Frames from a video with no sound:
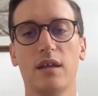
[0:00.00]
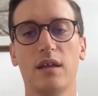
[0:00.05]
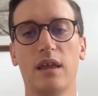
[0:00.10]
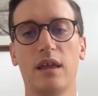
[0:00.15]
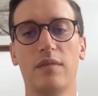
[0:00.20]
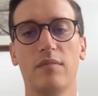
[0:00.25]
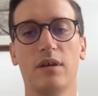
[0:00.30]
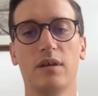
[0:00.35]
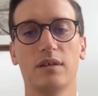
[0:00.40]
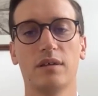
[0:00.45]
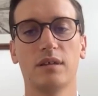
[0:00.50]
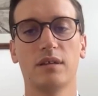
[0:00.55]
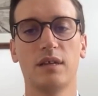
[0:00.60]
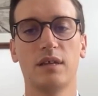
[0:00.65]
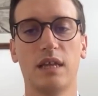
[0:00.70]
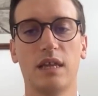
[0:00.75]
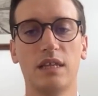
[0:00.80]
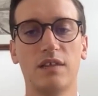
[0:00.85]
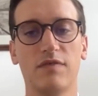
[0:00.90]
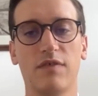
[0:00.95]
It must
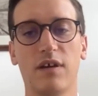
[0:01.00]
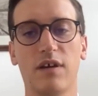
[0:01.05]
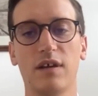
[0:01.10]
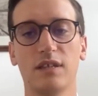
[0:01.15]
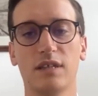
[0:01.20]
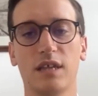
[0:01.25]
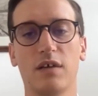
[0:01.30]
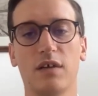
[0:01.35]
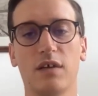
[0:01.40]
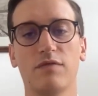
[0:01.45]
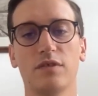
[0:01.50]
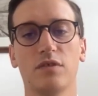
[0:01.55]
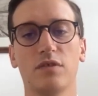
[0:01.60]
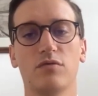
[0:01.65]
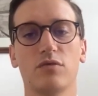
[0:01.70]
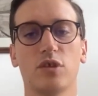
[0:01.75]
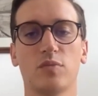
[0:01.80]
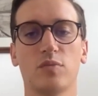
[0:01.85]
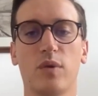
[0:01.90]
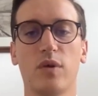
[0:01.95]
identify itself as a
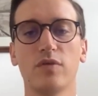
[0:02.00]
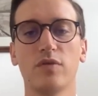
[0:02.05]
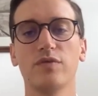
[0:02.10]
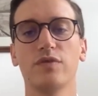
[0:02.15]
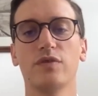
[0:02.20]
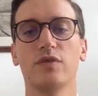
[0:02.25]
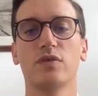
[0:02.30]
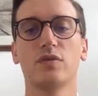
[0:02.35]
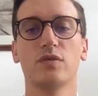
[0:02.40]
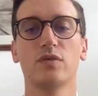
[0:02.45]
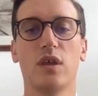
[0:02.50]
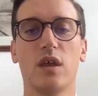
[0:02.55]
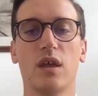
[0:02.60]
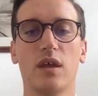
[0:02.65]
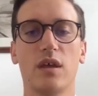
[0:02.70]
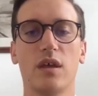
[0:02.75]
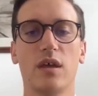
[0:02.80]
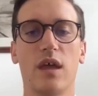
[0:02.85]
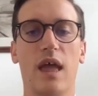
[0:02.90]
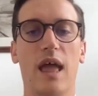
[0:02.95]
response.
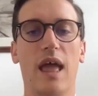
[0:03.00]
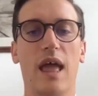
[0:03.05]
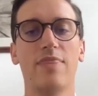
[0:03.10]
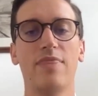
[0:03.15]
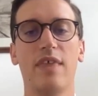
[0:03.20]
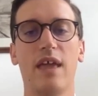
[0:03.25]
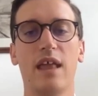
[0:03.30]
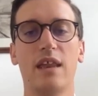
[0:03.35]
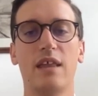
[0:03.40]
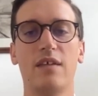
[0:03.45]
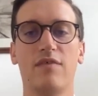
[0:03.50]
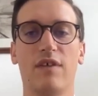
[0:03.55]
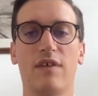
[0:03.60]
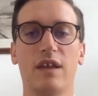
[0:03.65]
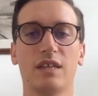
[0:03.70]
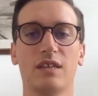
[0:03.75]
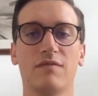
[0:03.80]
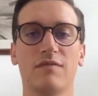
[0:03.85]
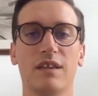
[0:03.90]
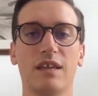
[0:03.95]
And then
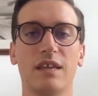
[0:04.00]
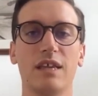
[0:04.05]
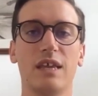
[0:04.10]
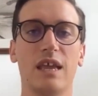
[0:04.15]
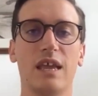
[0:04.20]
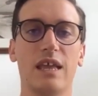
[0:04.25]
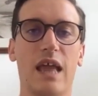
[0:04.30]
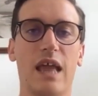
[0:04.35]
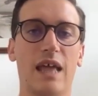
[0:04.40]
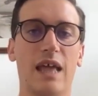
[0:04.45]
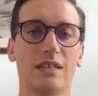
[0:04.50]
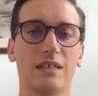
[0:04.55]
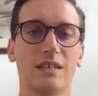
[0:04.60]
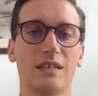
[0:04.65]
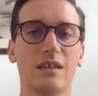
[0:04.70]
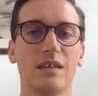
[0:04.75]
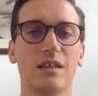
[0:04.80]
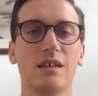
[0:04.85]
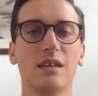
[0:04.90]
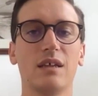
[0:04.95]
effectively it has
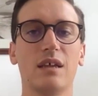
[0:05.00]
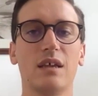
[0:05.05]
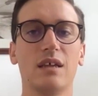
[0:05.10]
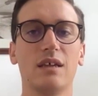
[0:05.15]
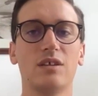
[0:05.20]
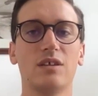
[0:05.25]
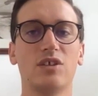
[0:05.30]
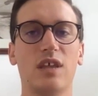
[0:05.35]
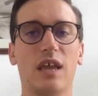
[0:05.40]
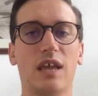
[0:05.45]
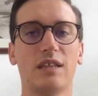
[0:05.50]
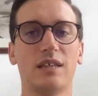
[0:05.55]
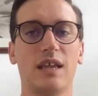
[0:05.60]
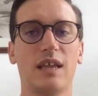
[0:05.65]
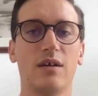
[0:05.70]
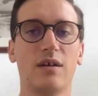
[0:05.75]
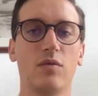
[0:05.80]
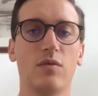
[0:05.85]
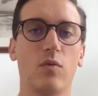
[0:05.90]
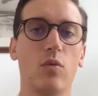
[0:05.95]
to set
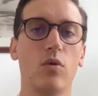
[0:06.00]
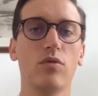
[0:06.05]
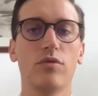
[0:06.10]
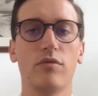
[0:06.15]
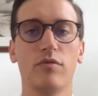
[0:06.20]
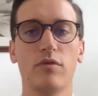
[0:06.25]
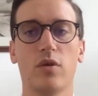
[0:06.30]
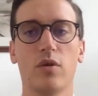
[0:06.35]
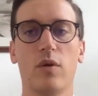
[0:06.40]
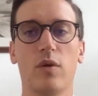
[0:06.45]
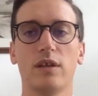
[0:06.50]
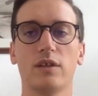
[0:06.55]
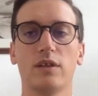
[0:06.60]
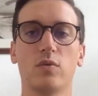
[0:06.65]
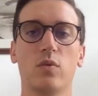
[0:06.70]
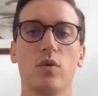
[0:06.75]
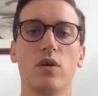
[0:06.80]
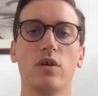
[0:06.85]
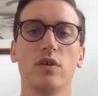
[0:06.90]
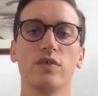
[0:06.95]
out what the
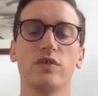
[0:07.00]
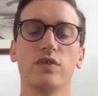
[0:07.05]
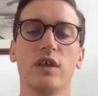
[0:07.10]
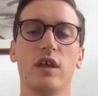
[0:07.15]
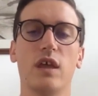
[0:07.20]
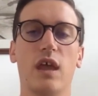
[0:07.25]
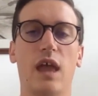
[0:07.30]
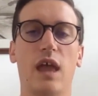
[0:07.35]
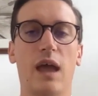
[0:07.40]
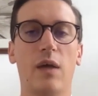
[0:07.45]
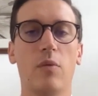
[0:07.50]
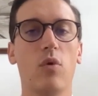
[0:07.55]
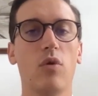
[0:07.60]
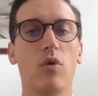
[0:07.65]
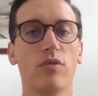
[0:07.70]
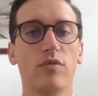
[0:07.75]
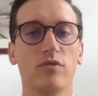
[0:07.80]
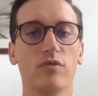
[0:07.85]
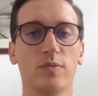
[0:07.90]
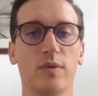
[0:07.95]
request was and
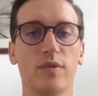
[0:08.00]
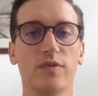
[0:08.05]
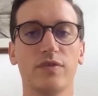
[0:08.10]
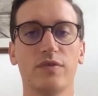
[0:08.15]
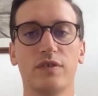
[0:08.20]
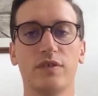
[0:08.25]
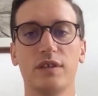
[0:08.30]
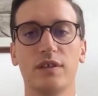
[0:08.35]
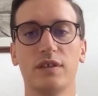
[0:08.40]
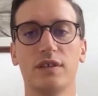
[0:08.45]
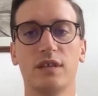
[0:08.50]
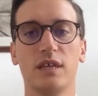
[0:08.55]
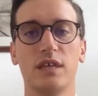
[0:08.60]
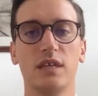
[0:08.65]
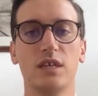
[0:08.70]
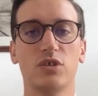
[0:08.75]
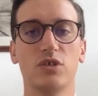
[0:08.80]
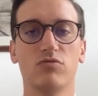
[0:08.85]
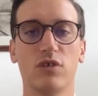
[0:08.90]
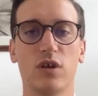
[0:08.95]
what the response is to
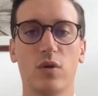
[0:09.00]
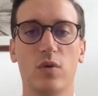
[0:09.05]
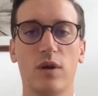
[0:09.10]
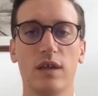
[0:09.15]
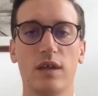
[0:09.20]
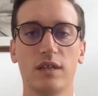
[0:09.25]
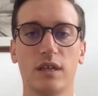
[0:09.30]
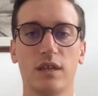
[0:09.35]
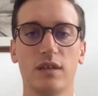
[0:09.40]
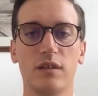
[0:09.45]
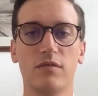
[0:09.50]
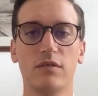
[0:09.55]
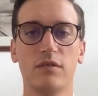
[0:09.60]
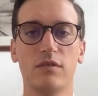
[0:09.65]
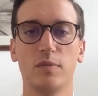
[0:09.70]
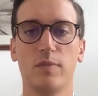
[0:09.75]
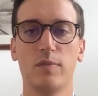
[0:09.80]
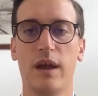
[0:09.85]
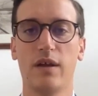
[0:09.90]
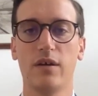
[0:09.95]
each request under
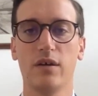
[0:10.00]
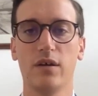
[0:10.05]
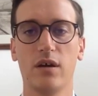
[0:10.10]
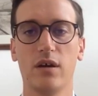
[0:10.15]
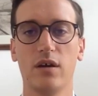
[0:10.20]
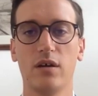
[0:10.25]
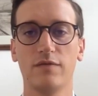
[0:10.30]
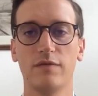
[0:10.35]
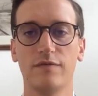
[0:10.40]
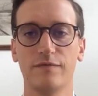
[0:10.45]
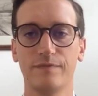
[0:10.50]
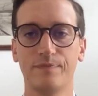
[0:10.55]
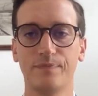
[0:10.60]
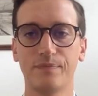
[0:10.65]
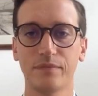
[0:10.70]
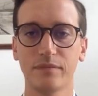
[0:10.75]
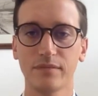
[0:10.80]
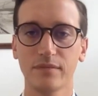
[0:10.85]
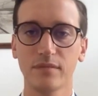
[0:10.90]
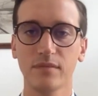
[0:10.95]
each paragraph.
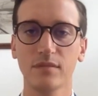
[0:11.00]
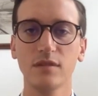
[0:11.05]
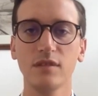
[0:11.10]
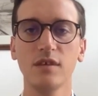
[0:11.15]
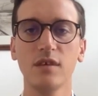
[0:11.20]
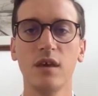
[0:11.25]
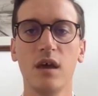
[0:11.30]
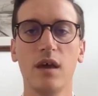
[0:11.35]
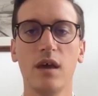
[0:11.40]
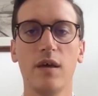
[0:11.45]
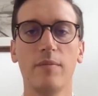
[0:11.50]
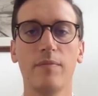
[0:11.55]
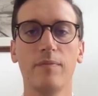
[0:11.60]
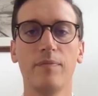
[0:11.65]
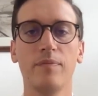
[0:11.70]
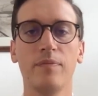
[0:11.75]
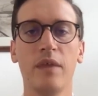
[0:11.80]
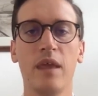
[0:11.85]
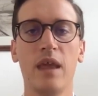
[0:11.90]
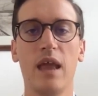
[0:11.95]

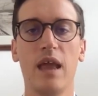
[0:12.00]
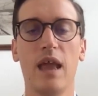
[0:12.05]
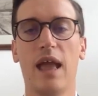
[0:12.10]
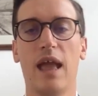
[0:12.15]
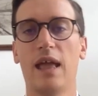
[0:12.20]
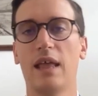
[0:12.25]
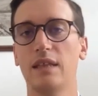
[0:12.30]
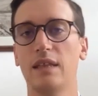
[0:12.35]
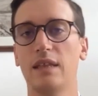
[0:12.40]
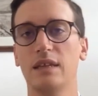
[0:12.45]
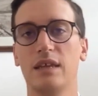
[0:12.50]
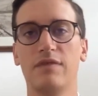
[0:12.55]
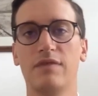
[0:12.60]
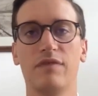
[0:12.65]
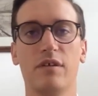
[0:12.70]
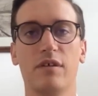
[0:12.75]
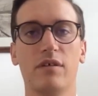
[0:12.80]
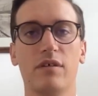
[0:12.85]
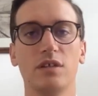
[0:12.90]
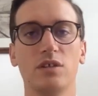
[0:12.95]
And
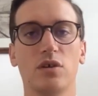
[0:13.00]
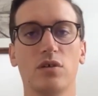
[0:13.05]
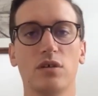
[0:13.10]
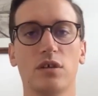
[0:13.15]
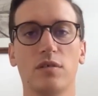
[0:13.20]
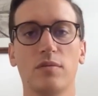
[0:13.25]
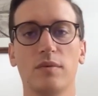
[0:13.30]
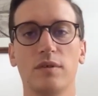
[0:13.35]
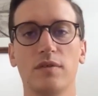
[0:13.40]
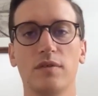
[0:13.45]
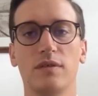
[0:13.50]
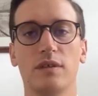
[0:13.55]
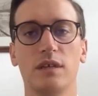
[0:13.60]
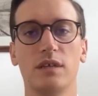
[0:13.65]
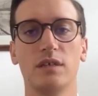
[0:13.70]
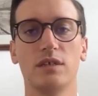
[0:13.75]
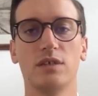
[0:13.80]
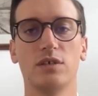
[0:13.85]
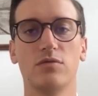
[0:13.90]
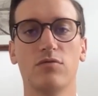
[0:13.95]
if there are any documents,
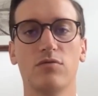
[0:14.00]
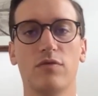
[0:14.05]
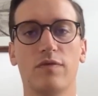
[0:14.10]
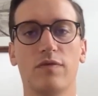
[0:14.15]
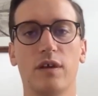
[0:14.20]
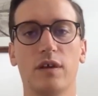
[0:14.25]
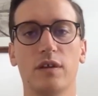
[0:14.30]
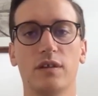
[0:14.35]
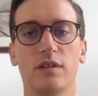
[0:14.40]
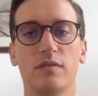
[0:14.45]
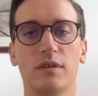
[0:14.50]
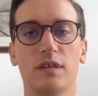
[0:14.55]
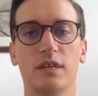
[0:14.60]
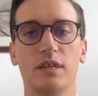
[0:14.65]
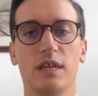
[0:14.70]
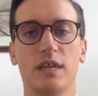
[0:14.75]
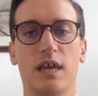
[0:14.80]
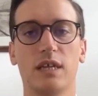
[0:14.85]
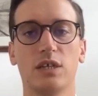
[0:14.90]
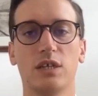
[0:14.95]
it should refer to them and
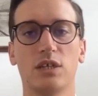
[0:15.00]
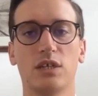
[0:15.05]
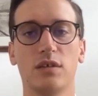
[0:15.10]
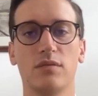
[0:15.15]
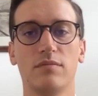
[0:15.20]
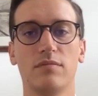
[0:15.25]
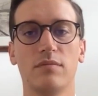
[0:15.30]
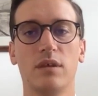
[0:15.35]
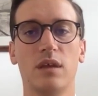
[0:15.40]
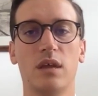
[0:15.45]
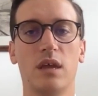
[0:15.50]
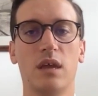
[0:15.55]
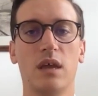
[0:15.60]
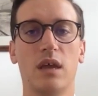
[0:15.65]
attach them.